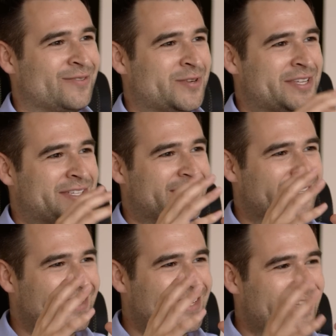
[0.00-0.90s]
It was,
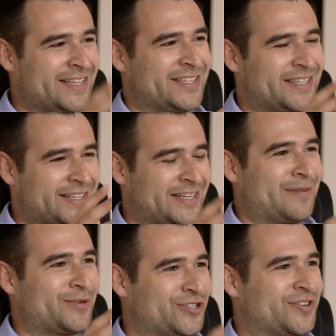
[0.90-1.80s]
this is the
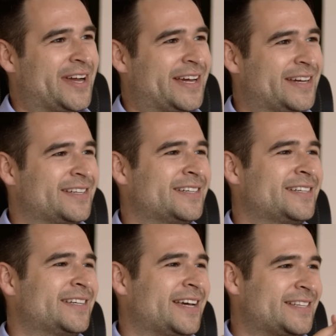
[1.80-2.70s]
time to strike
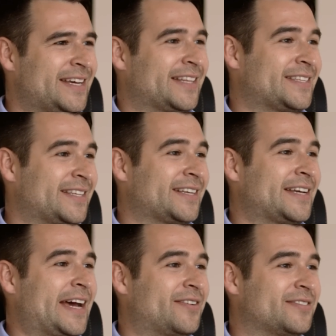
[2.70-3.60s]
and take this thing
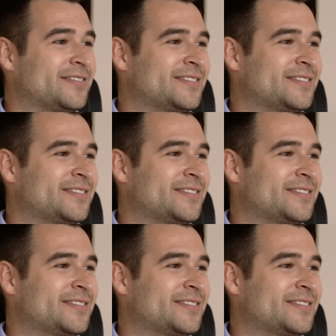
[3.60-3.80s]
down.